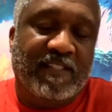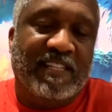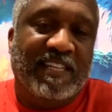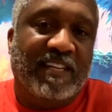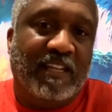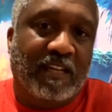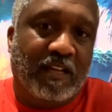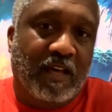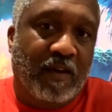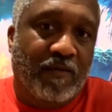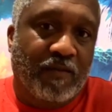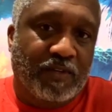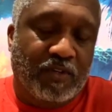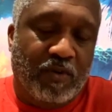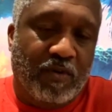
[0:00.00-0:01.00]
Still in
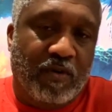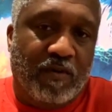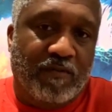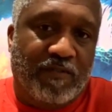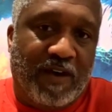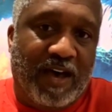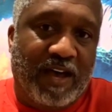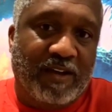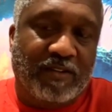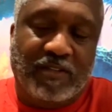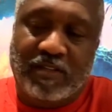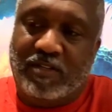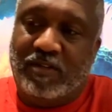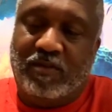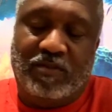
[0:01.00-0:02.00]
love with your own
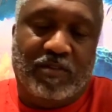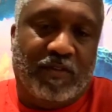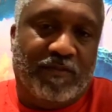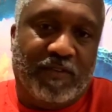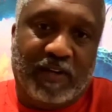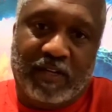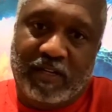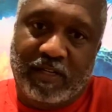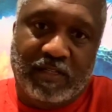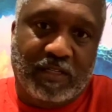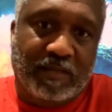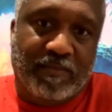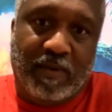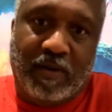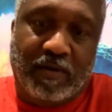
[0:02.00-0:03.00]
fires that you so fucking
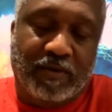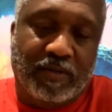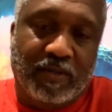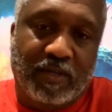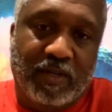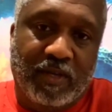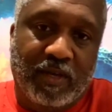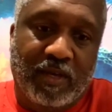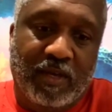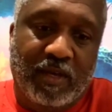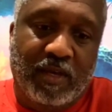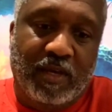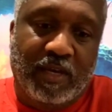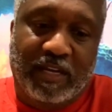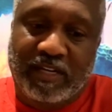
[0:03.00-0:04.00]
easily burnt.
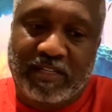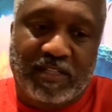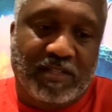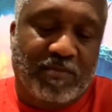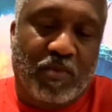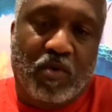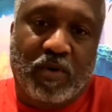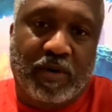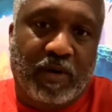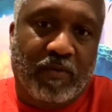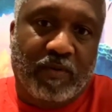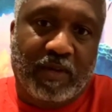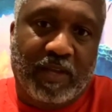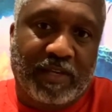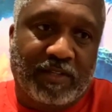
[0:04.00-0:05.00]
And this is more
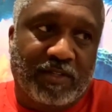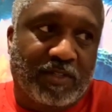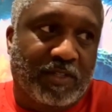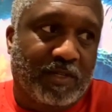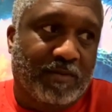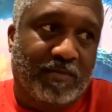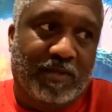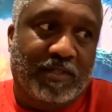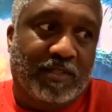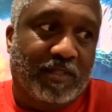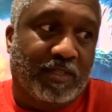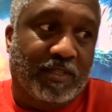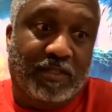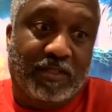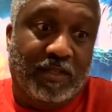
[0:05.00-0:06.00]
than a relationship.
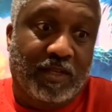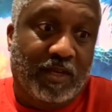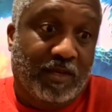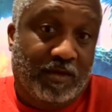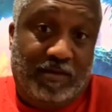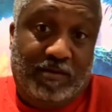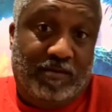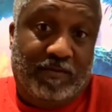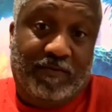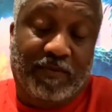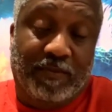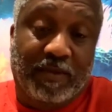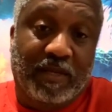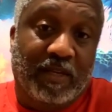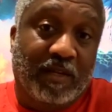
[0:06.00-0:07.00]
This is
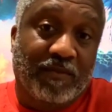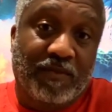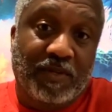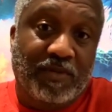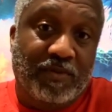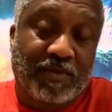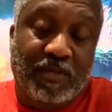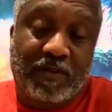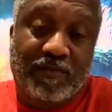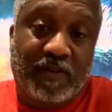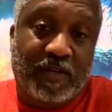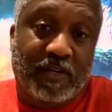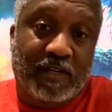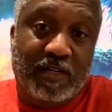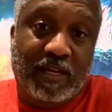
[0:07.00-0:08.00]
from the individual to the
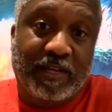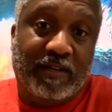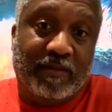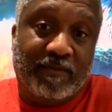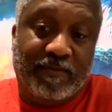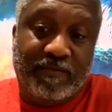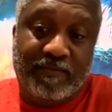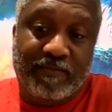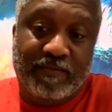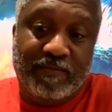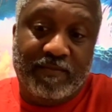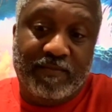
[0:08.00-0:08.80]
fucking collective.